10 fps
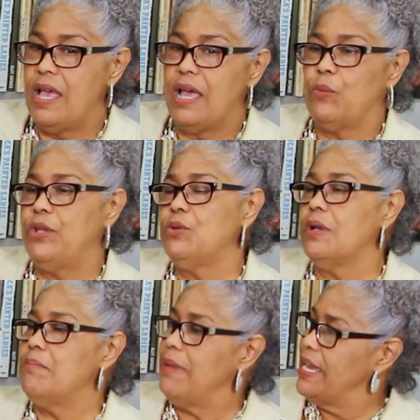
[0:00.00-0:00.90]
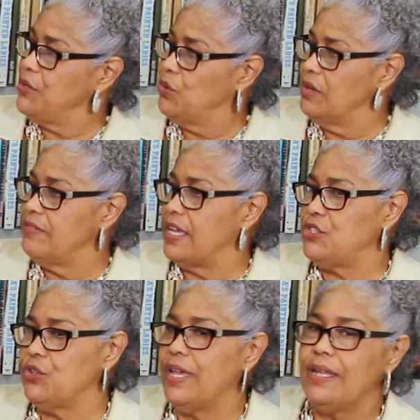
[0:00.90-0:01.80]
And when you combine all of
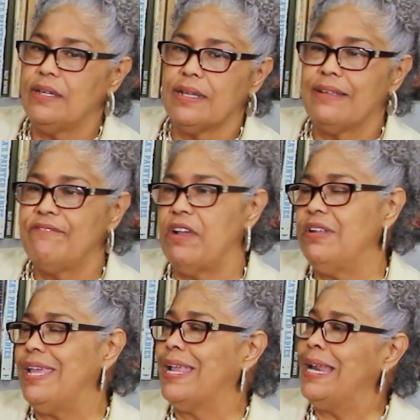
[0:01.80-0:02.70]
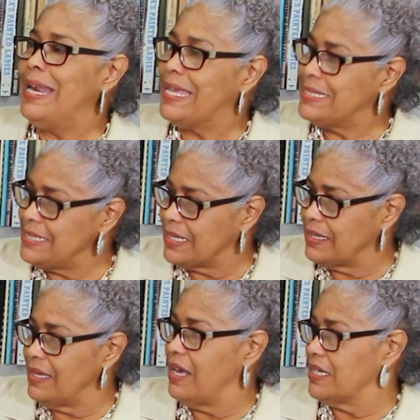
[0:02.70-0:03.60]
that, you get a very
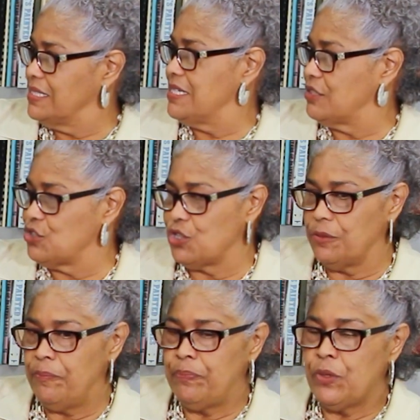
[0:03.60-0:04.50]
eclectic architecture.